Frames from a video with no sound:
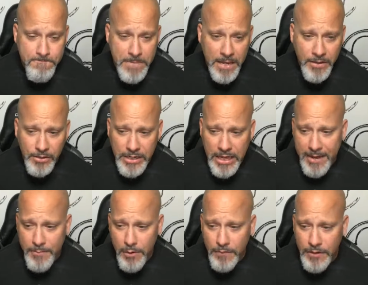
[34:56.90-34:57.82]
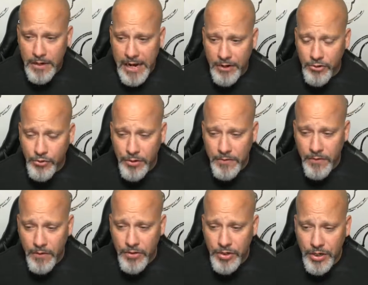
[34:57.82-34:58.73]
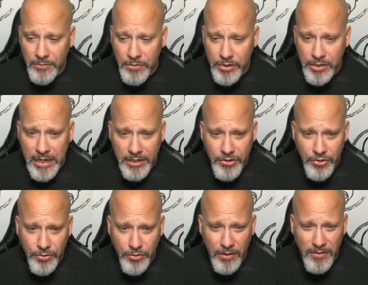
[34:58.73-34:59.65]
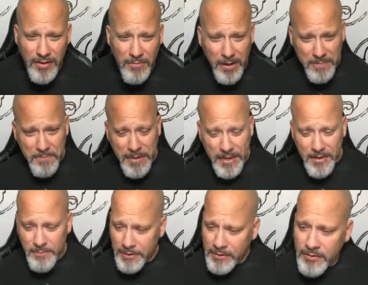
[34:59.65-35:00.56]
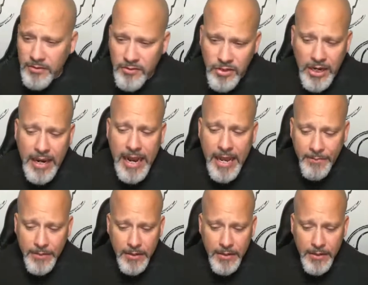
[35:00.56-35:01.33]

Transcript: there's iMovie, an Android version. I'm just not sure. There might be, but check it out.